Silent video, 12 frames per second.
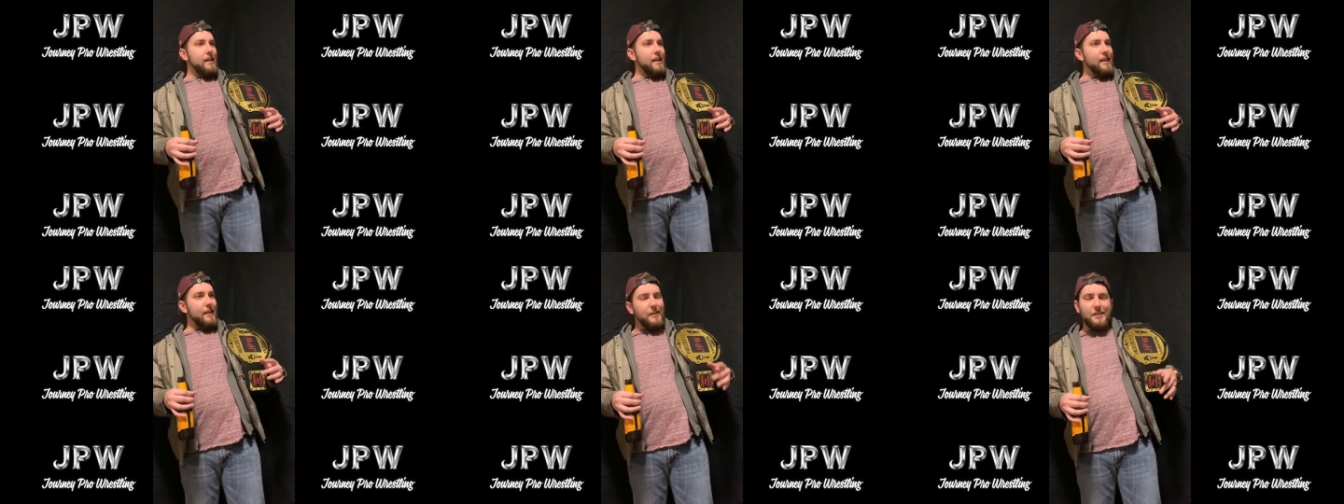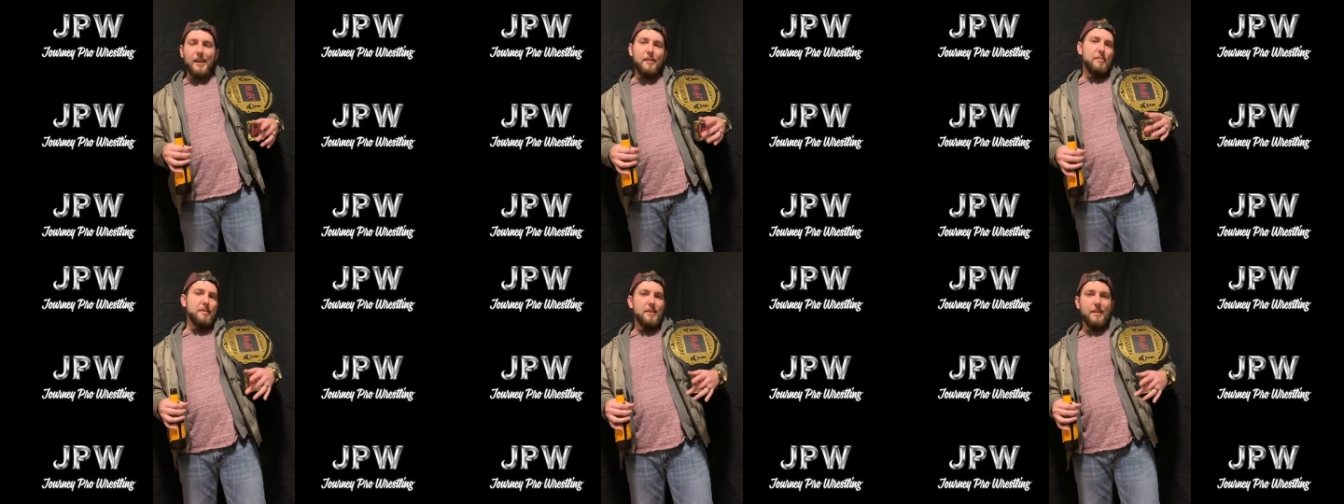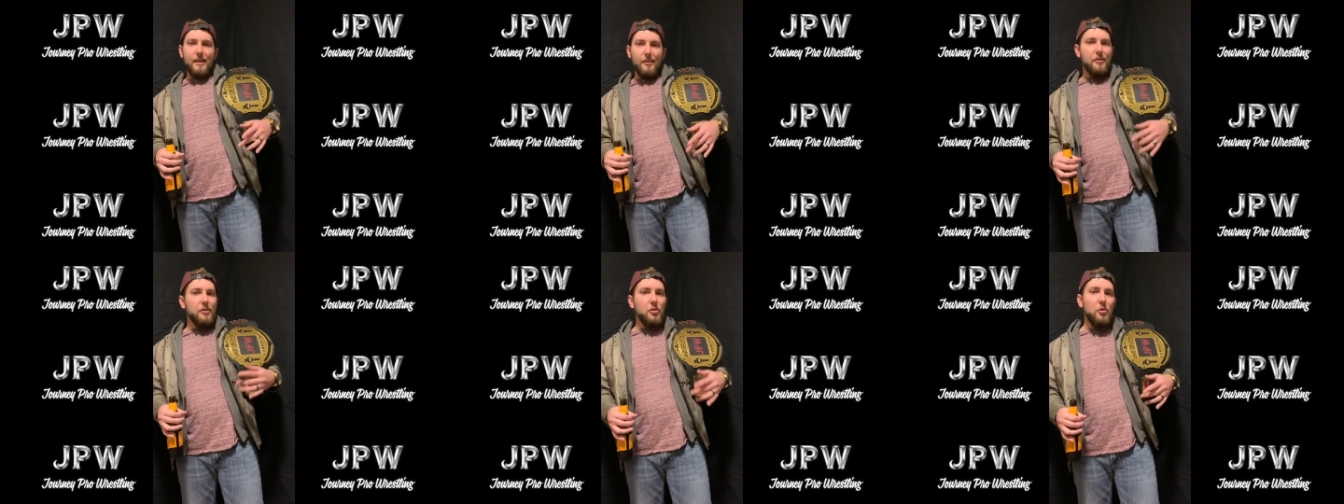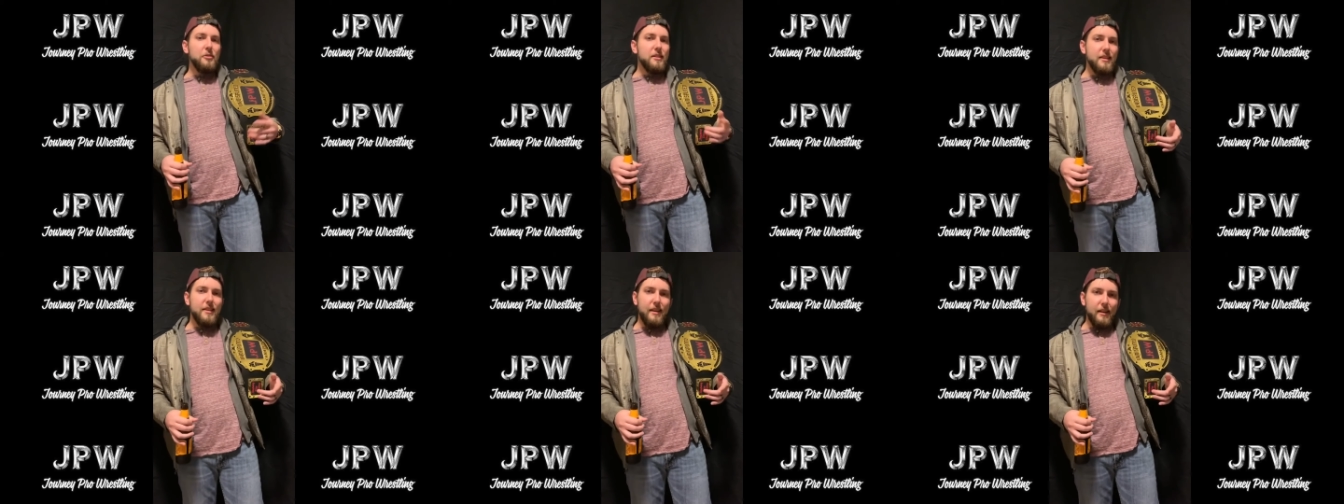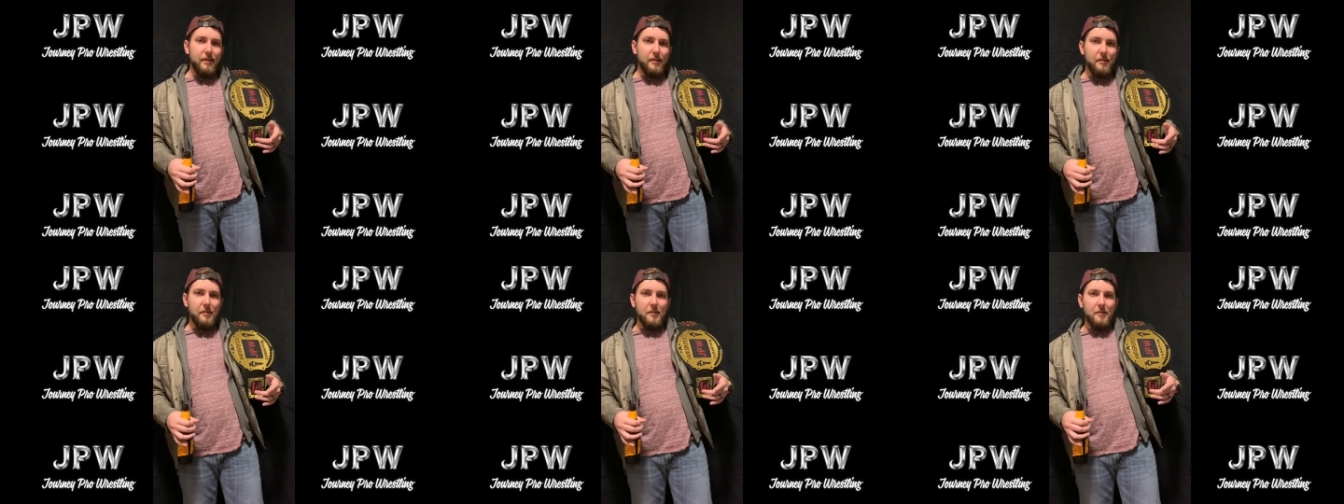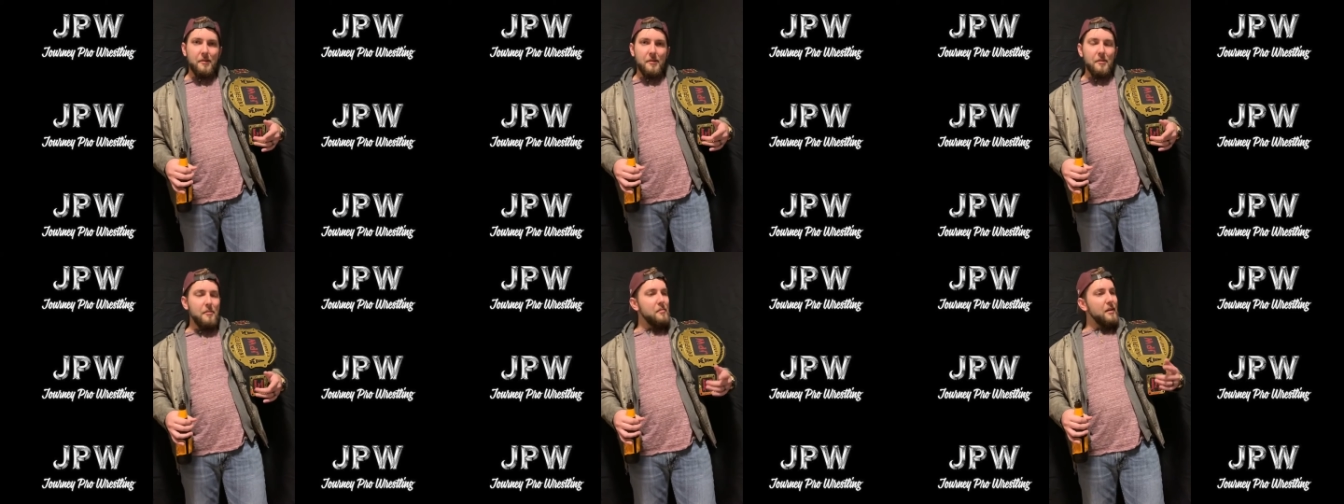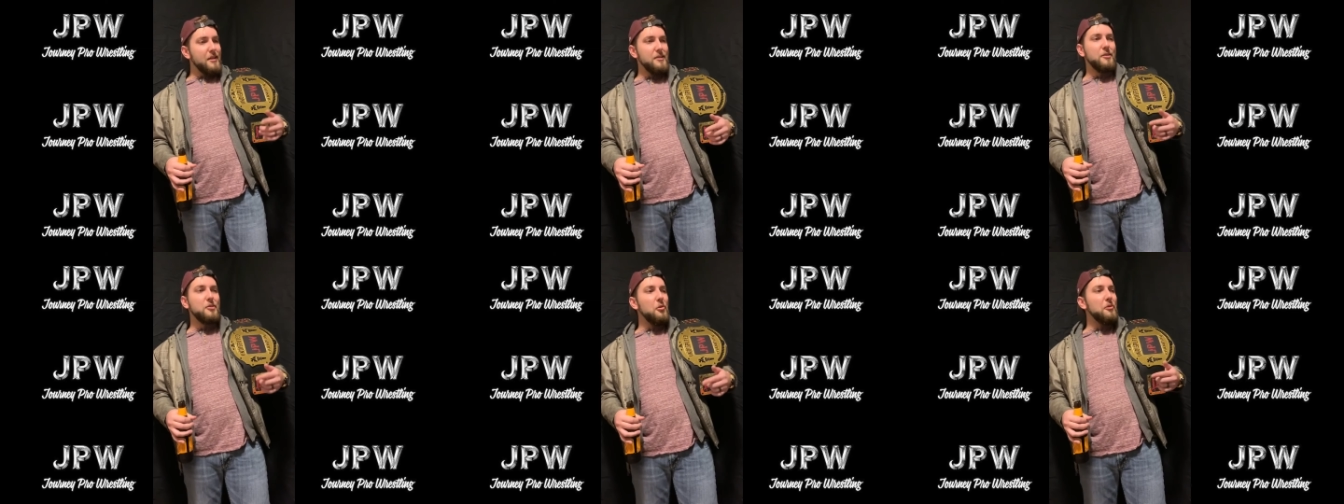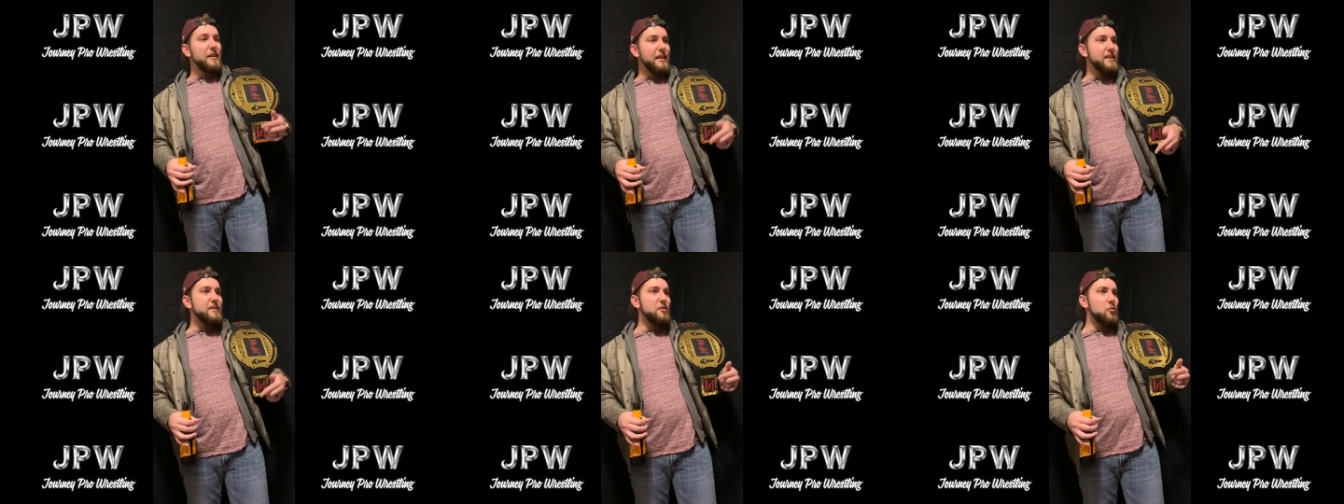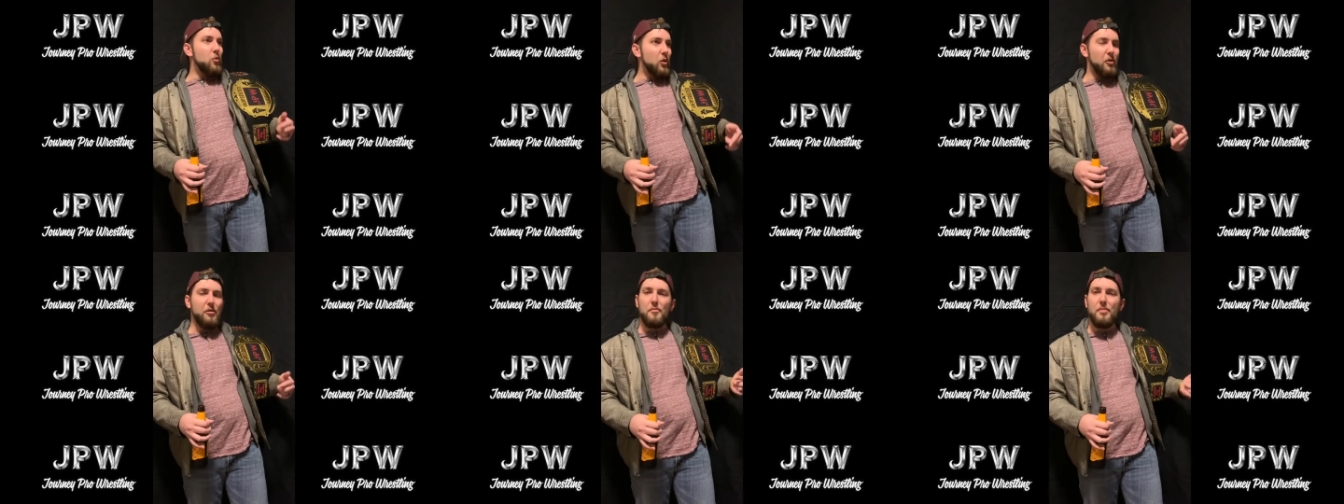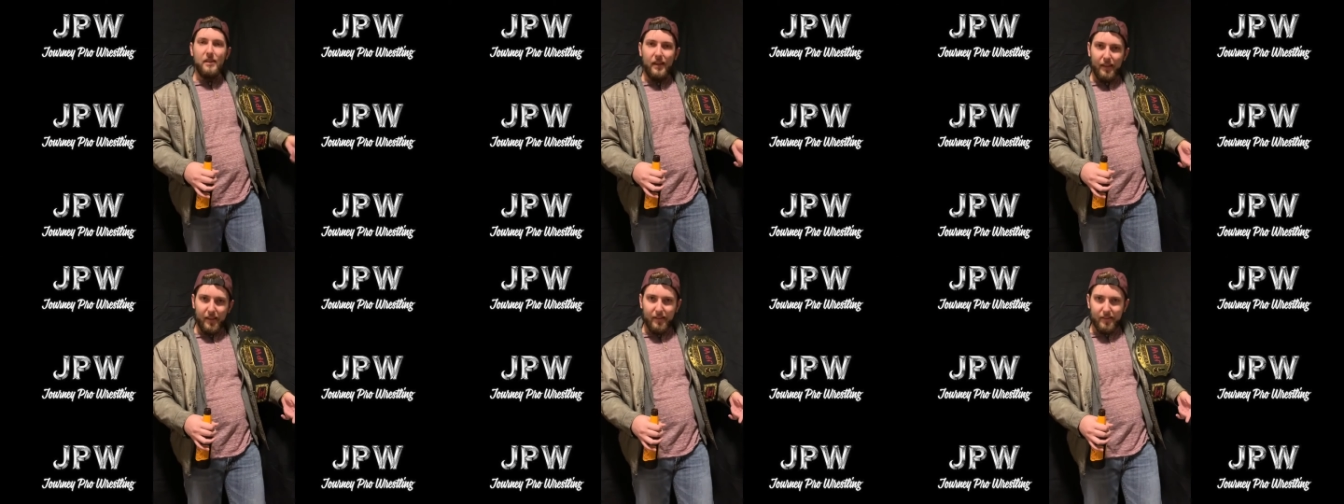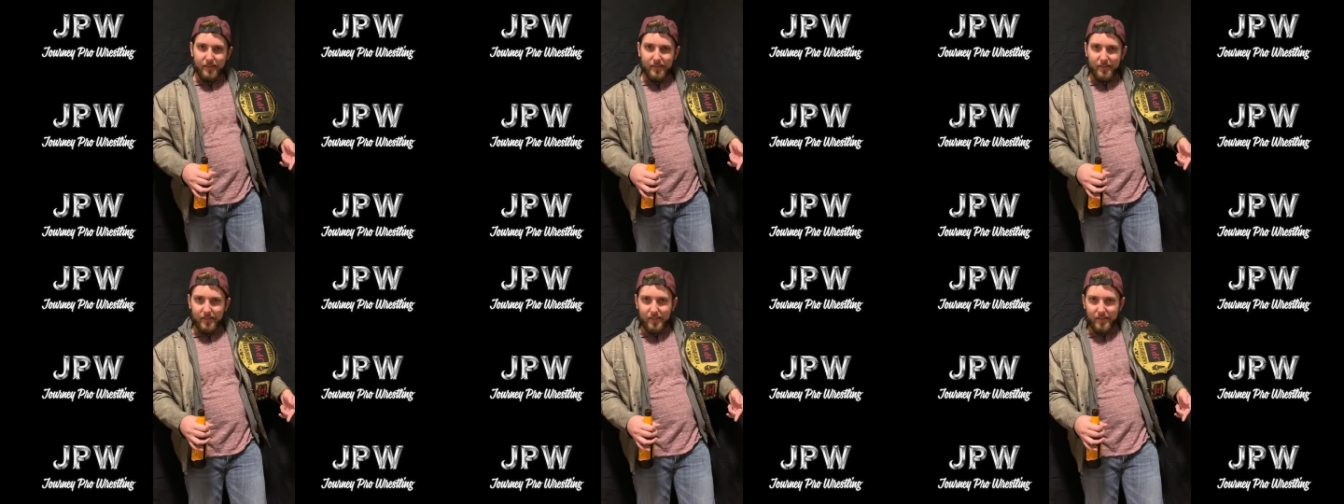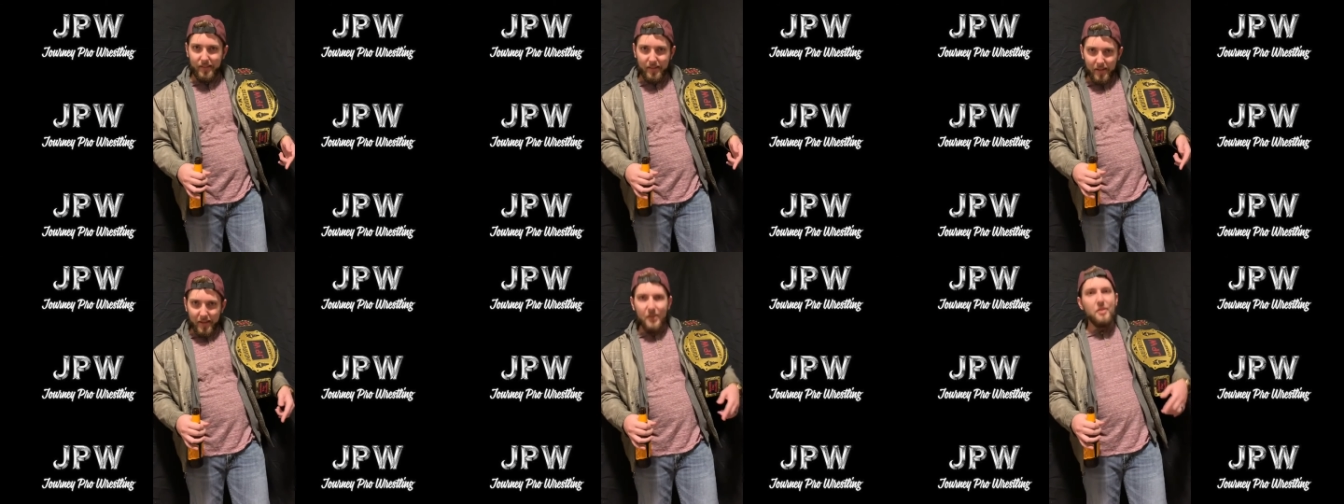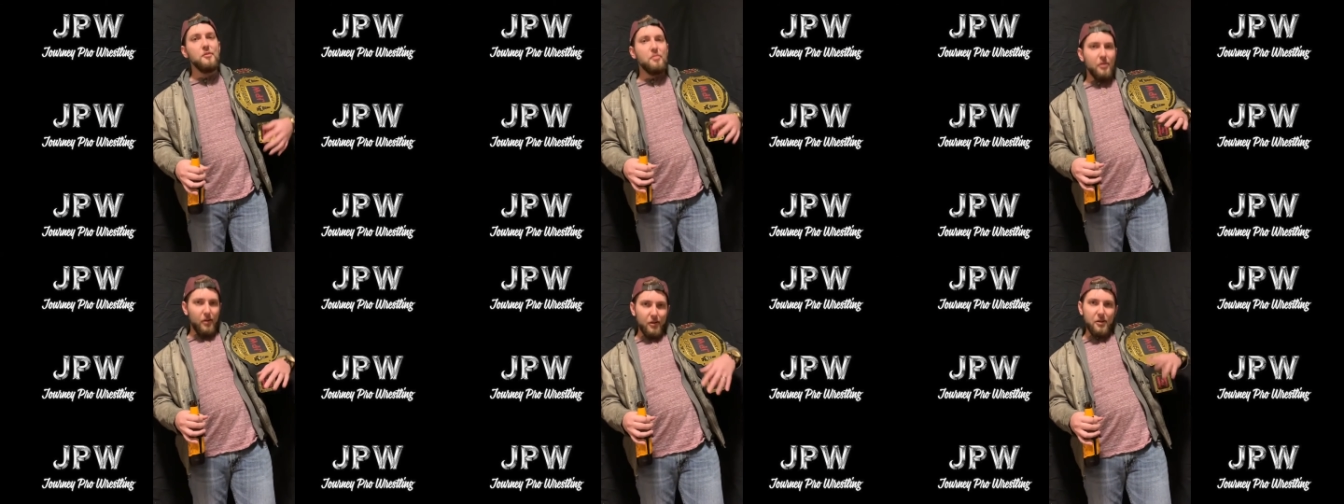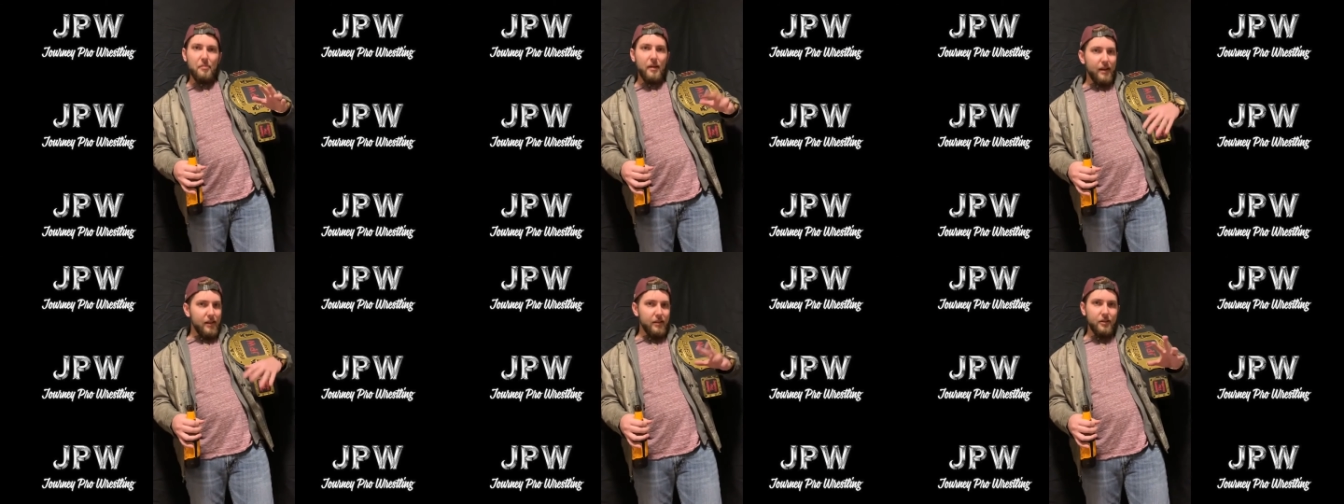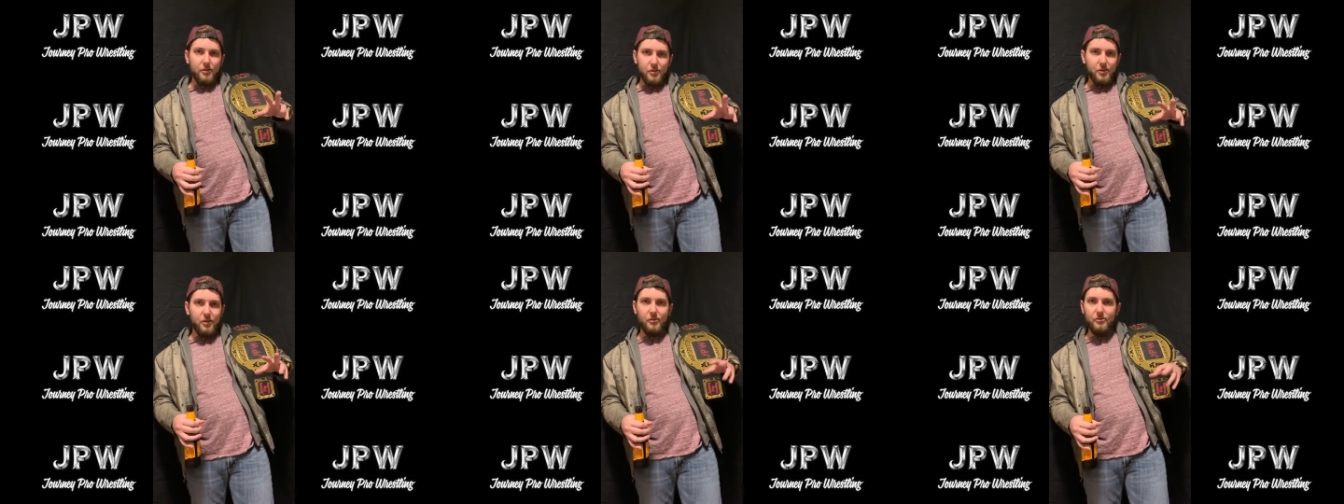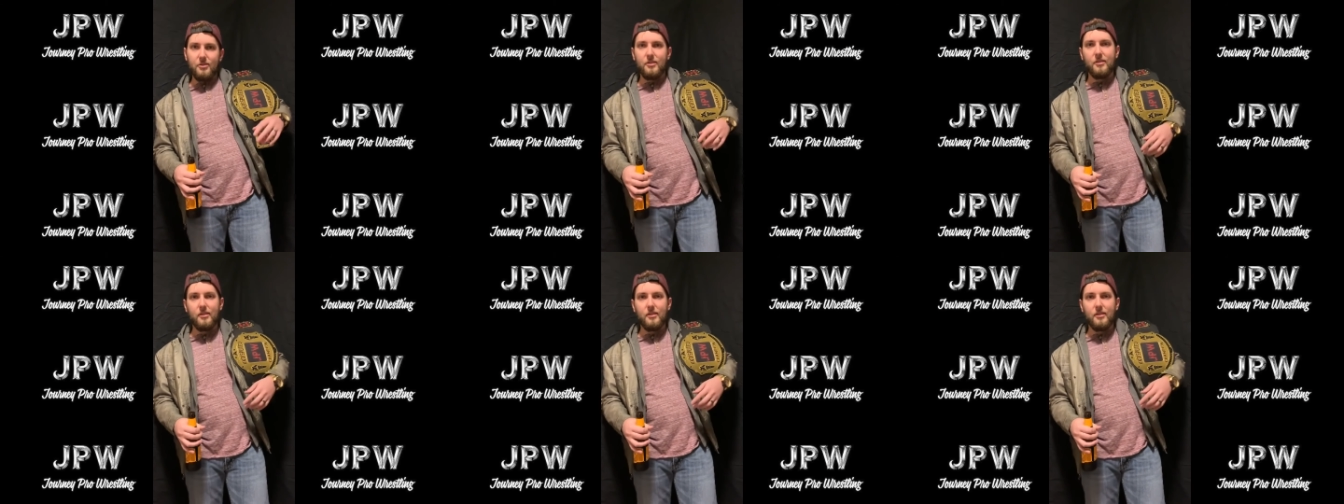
the champ isn't there, the gold isn't there, because the gold isn't worth being there. You put on your petty little shows